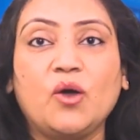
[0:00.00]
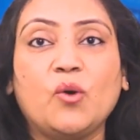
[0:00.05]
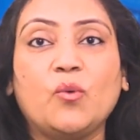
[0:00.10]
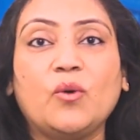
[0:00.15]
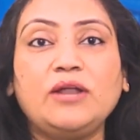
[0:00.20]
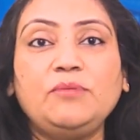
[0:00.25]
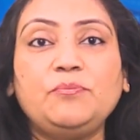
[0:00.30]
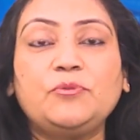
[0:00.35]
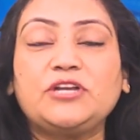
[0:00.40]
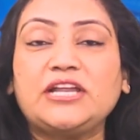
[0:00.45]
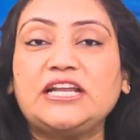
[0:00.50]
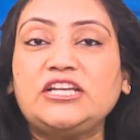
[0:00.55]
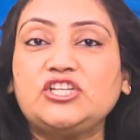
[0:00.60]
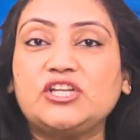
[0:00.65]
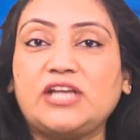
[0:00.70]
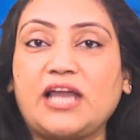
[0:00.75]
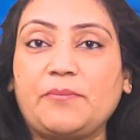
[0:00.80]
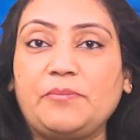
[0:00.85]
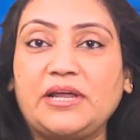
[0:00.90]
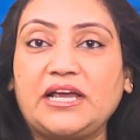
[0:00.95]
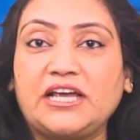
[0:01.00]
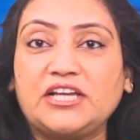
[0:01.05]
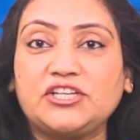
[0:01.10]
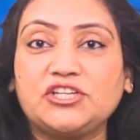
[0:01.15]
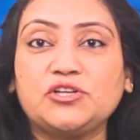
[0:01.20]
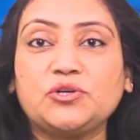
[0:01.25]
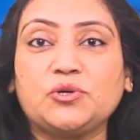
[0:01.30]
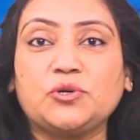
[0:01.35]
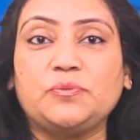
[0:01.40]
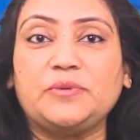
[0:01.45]
one potential
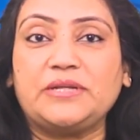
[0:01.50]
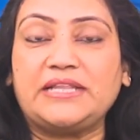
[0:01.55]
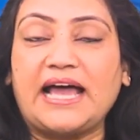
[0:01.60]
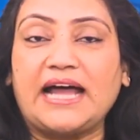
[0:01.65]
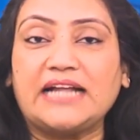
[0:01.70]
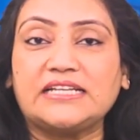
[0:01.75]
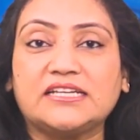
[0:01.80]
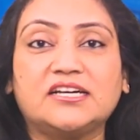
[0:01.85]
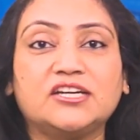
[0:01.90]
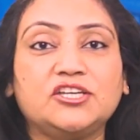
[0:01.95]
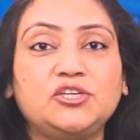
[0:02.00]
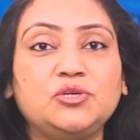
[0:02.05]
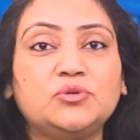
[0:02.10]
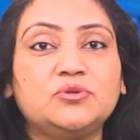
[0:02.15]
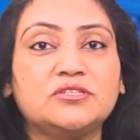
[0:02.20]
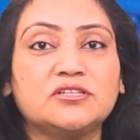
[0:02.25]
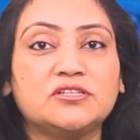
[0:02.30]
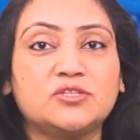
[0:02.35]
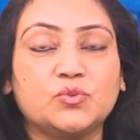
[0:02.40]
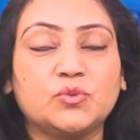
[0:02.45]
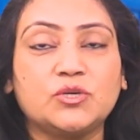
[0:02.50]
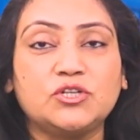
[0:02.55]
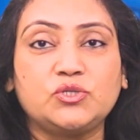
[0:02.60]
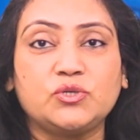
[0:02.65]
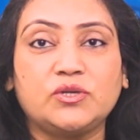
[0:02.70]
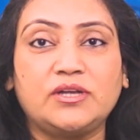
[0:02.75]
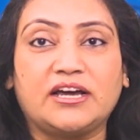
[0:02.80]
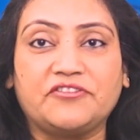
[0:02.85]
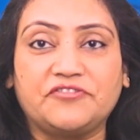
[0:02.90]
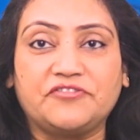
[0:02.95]
application could be that a user's
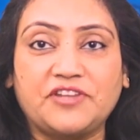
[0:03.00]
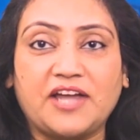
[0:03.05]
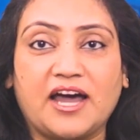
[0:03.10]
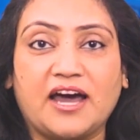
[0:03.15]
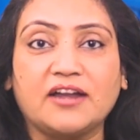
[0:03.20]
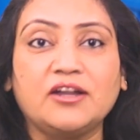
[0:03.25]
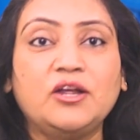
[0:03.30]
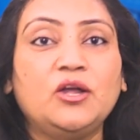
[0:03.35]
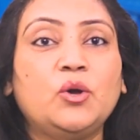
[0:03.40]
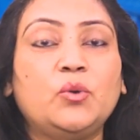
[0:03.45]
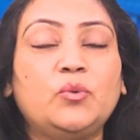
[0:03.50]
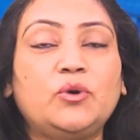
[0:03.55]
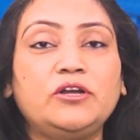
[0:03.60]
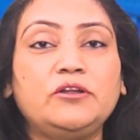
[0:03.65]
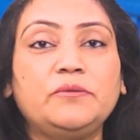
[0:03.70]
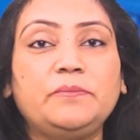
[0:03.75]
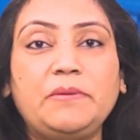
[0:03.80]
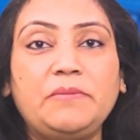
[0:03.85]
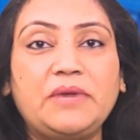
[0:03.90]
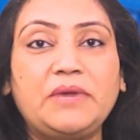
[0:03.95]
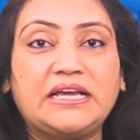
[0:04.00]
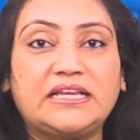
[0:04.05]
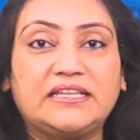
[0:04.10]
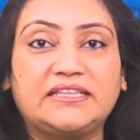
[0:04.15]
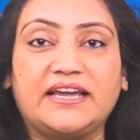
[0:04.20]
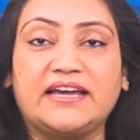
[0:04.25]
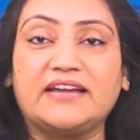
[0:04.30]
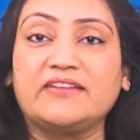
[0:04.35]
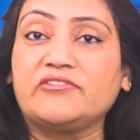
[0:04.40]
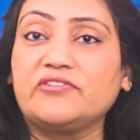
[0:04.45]
virtual avatar would mimic
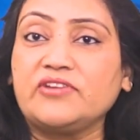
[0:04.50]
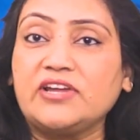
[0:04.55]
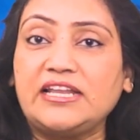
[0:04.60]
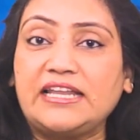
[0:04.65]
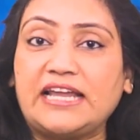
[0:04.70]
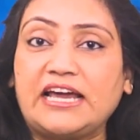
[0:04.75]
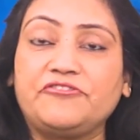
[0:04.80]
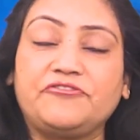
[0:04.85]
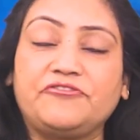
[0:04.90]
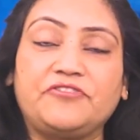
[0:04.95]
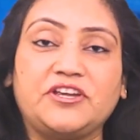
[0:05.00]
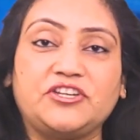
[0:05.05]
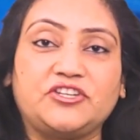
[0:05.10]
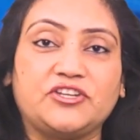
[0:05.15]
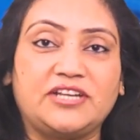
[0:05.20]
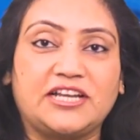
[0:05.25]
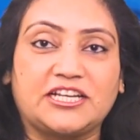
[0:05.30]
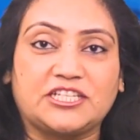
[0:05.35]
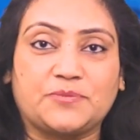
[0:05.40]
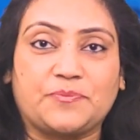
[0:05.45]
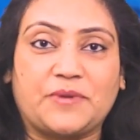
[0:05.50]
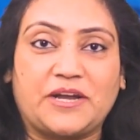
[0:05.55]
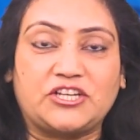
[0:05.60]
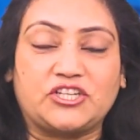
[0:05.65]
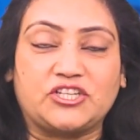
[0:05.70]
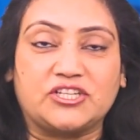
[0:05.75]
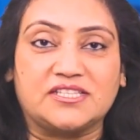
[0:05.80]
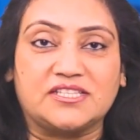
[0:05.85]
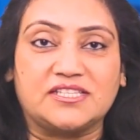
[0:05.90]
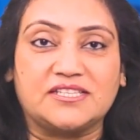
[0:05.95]
their real-life facial
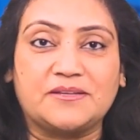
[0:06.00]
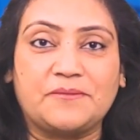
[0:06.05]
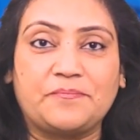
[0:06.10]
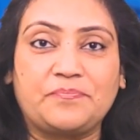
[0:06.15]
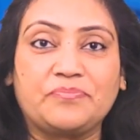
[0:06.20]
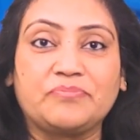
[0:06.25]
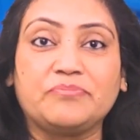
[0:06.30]
expressions.